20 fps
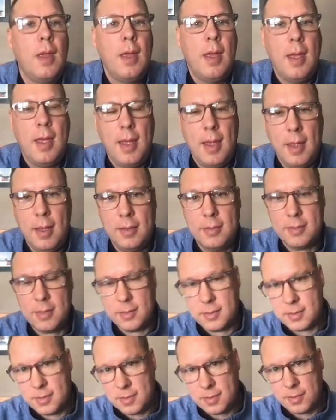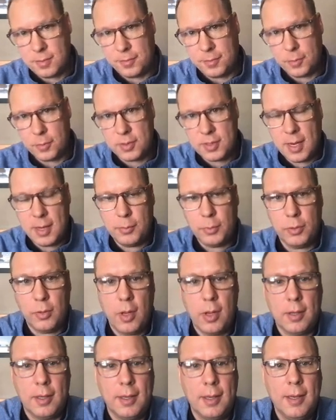And since it's the first time we're
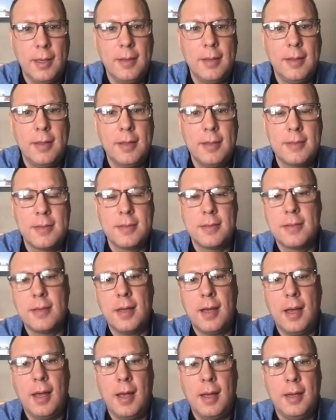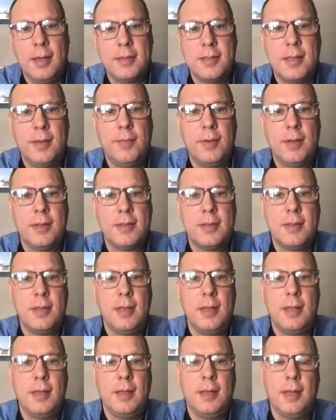logging into this, it's given us
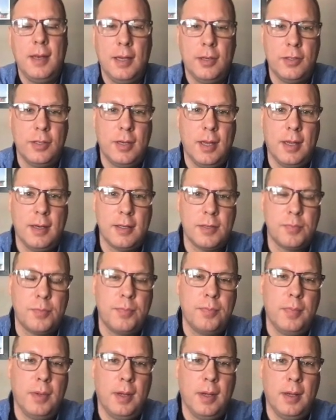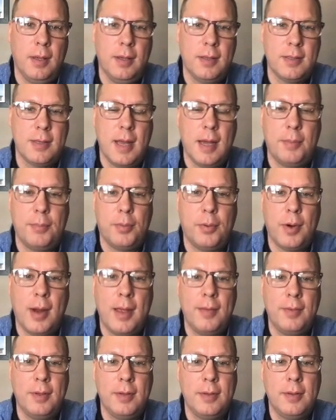the connection is not
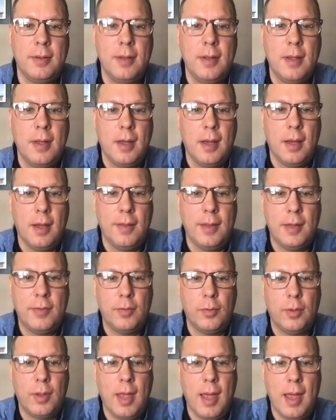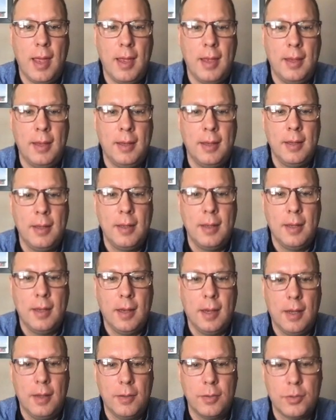private. That's okay.
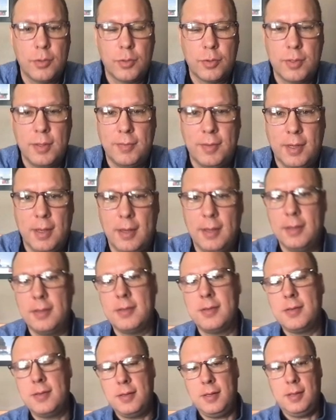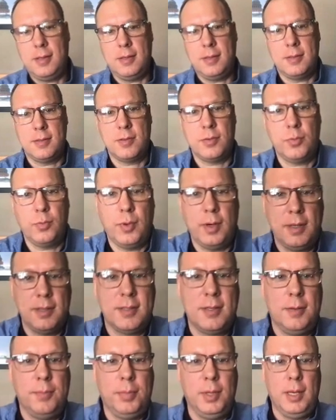The certificate is what
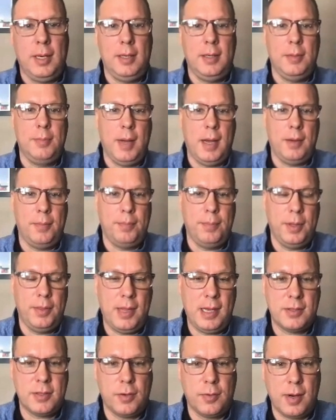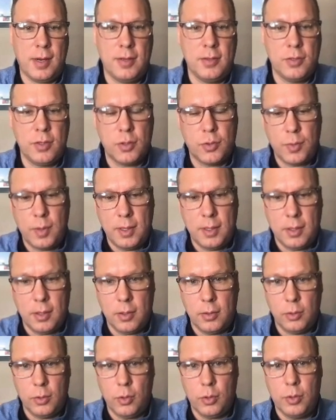it's complaining about, but that's all right. It's just running on
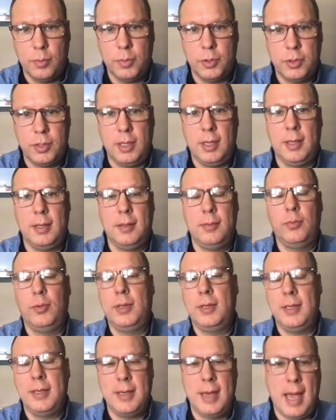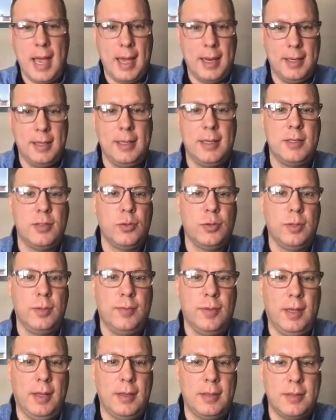our local machine. We didn't add any
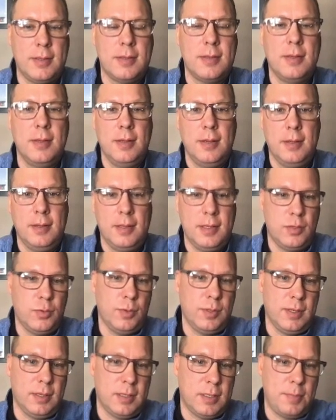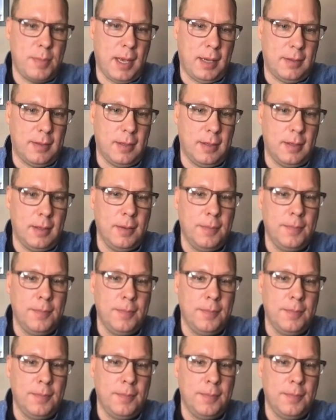certificates. This was expected.